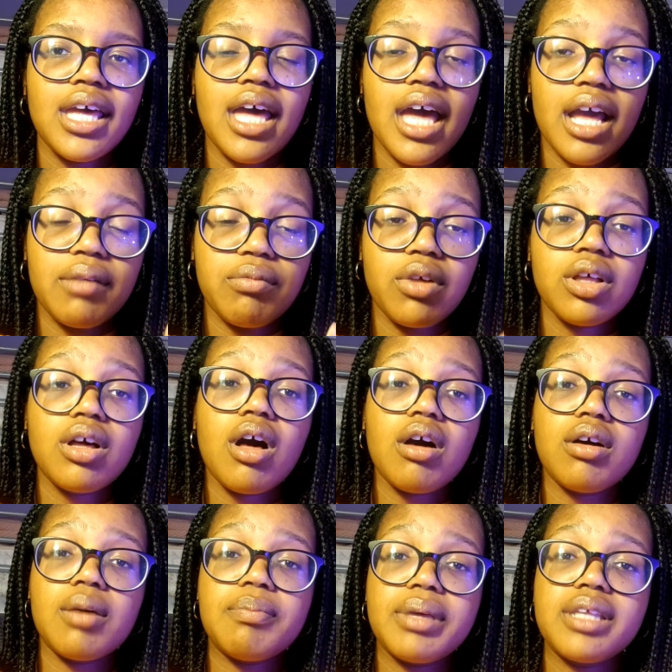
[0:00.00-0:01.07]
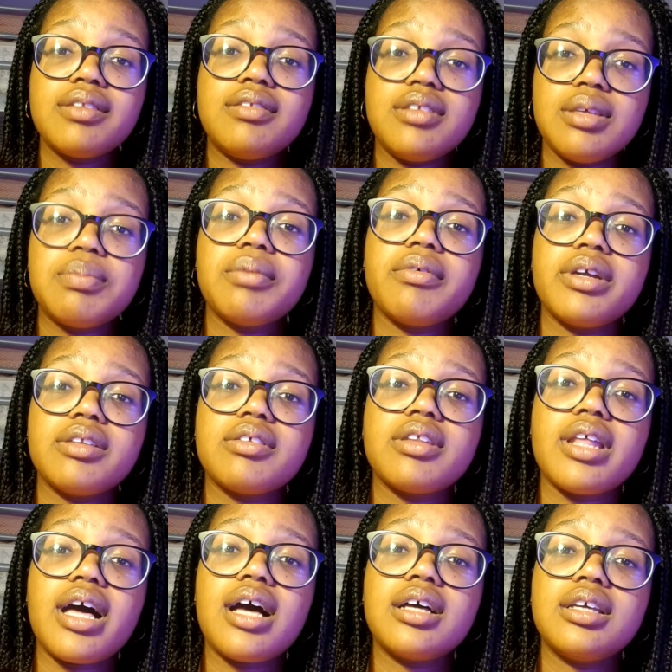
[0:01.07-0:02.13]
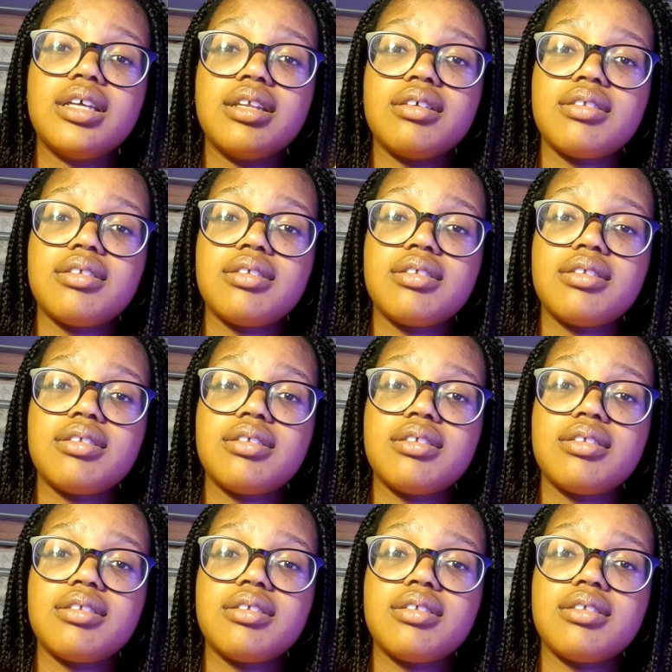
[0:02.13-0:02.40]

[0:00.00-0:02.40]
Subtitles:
And we'll go a bit deeper into that in a